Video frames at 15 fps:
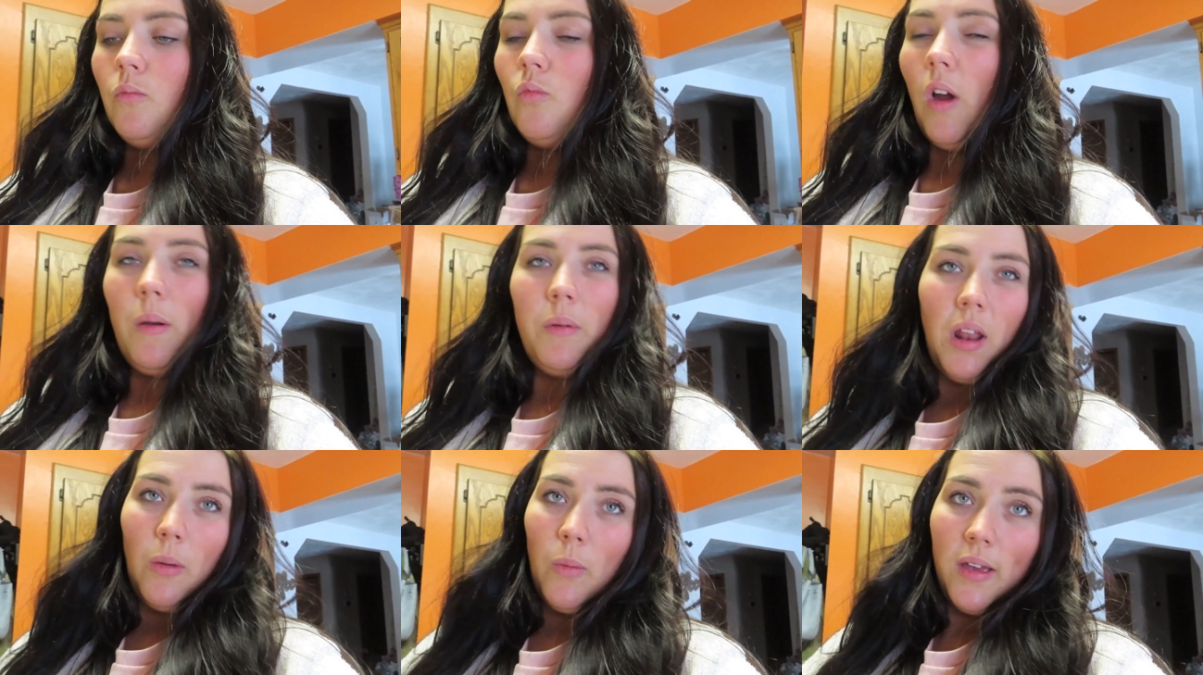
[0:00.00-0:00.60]
right
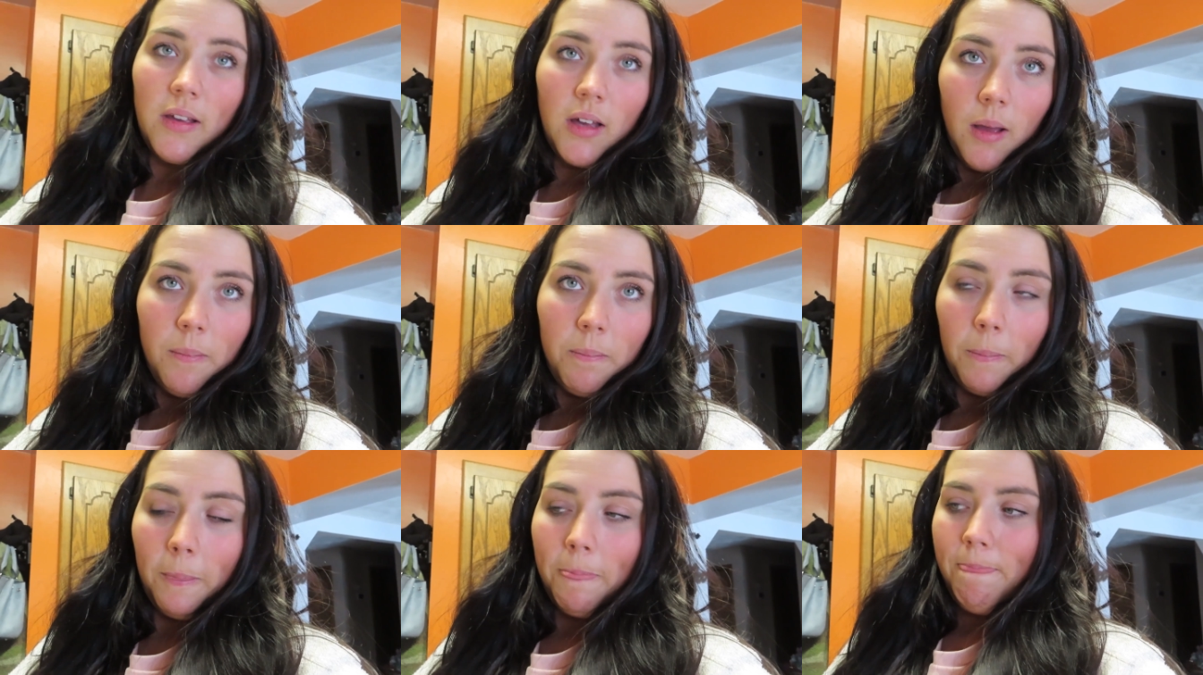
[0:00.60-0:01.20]
when I wake up.
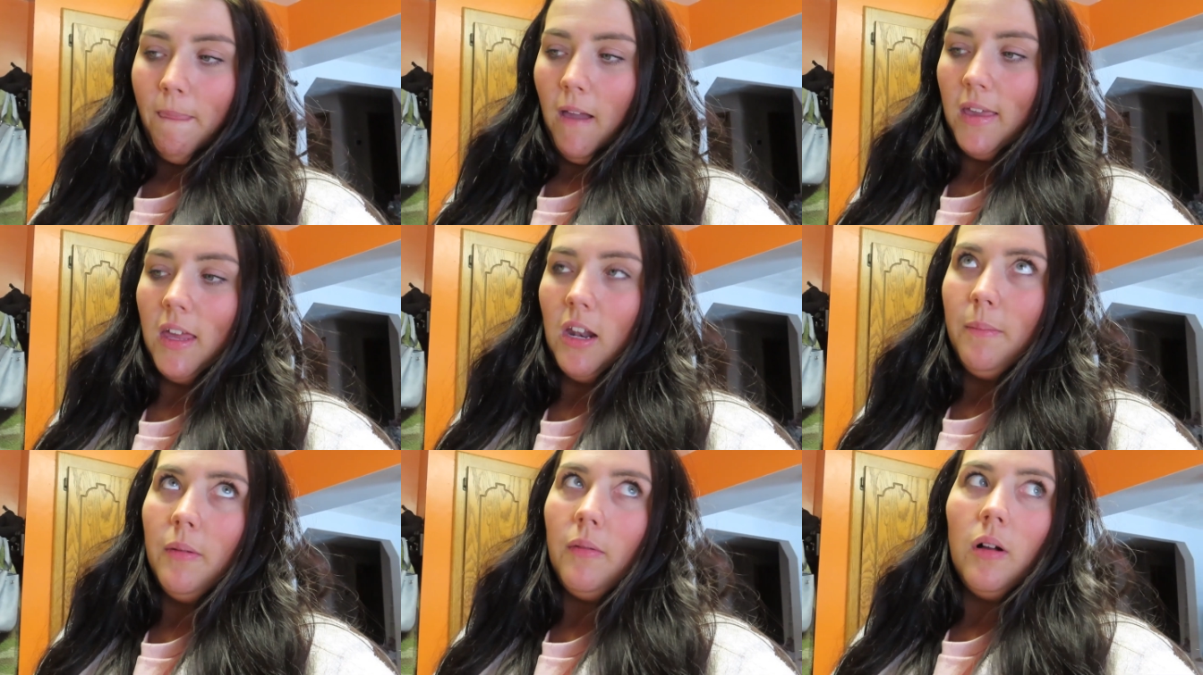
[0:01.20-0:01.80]
I
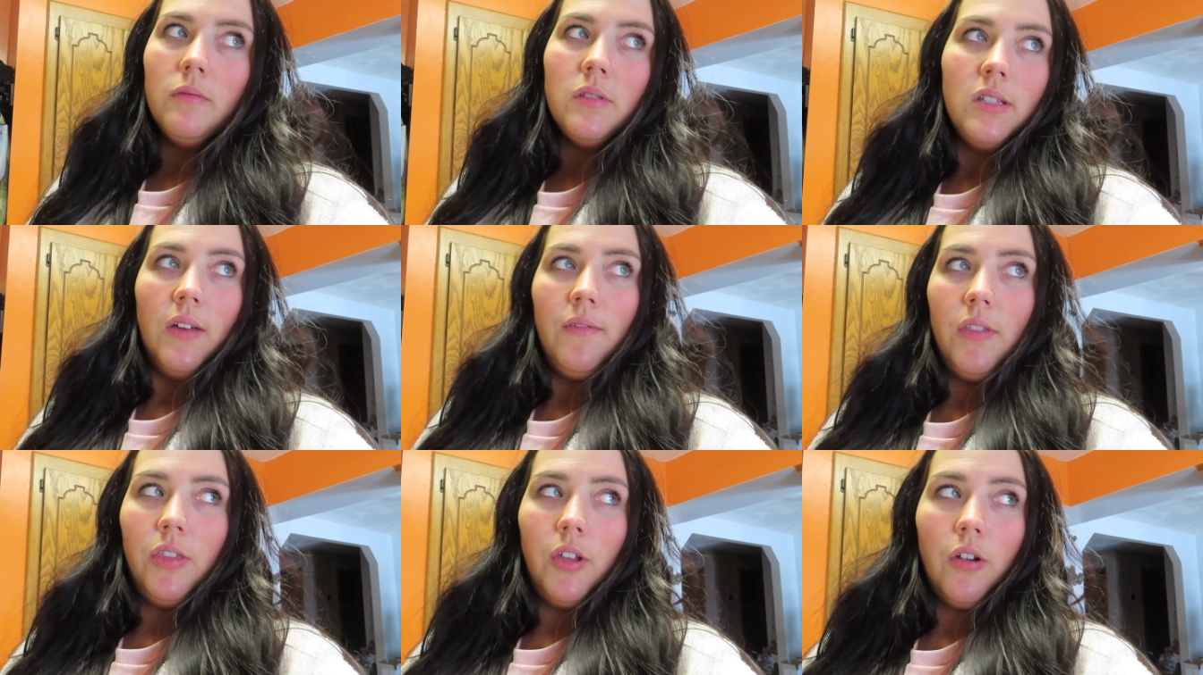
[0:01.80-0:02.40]
get up around
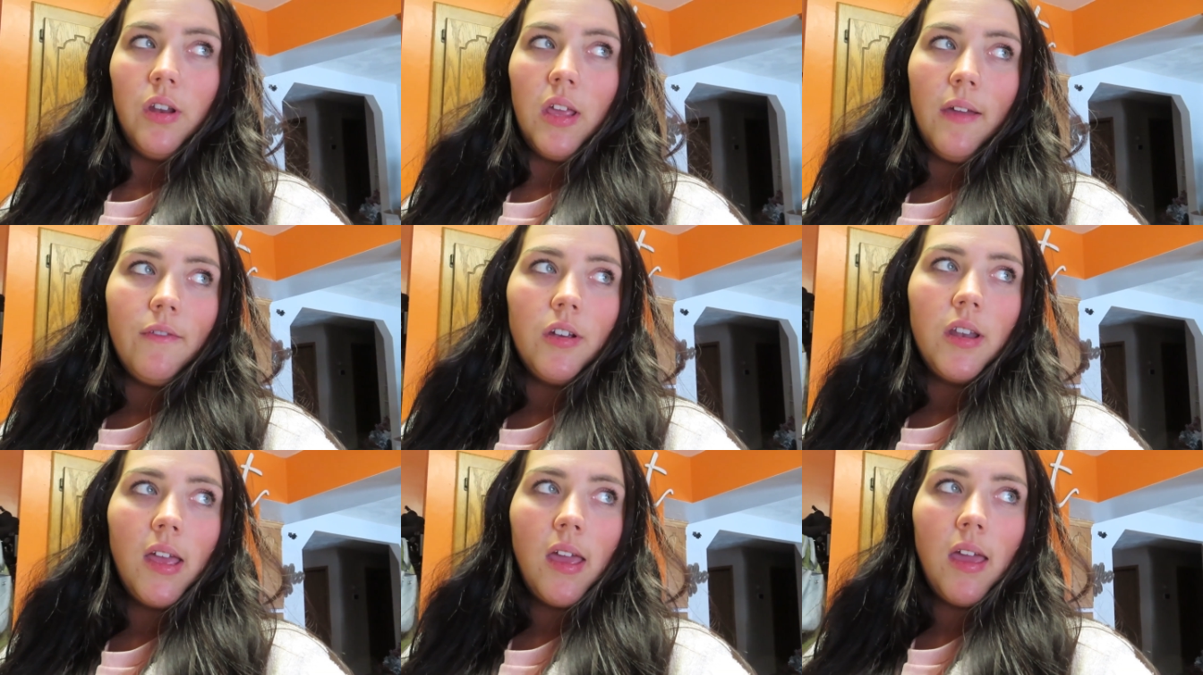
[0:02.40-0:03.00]
seven thirty
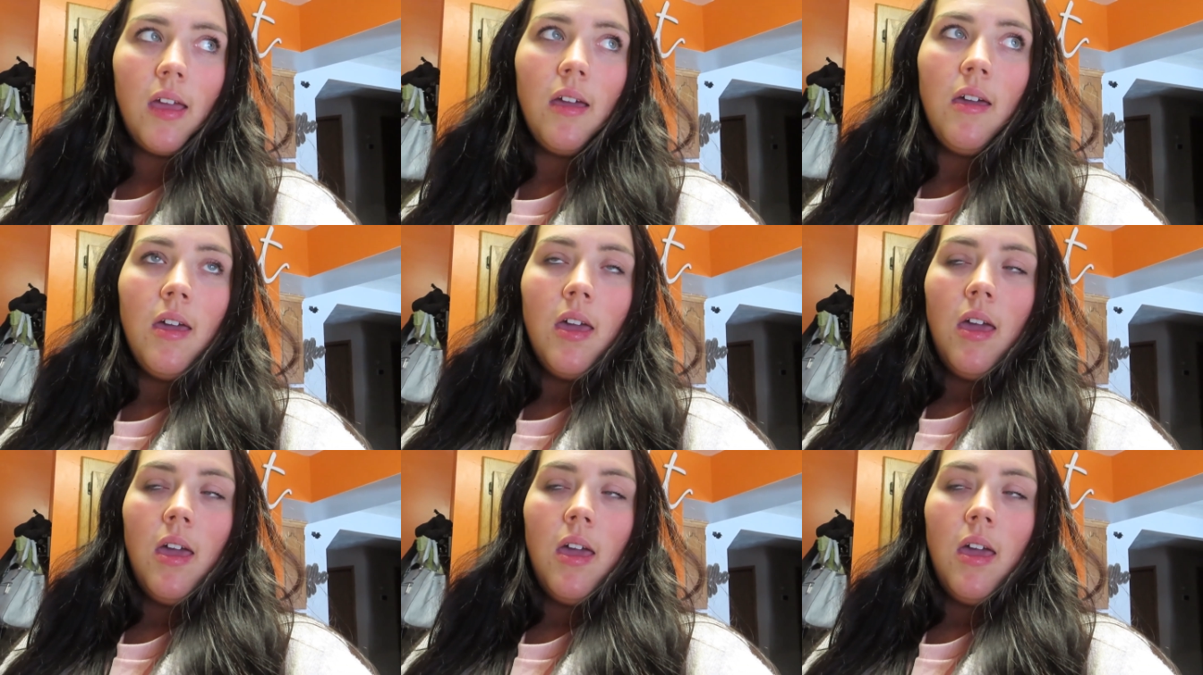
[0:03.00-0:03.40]
every day,